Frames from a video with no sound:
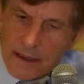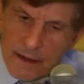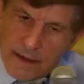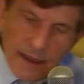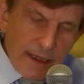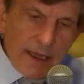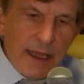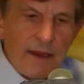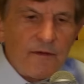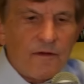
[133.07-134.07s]
Did he
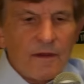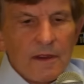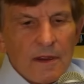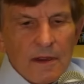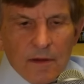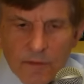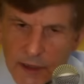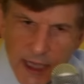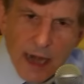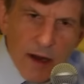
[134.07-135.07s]
leave
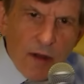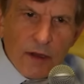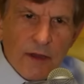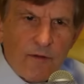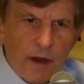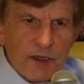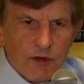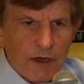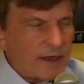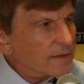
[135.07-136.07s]
with that goal of $1
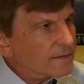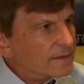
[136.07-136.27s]
trillion?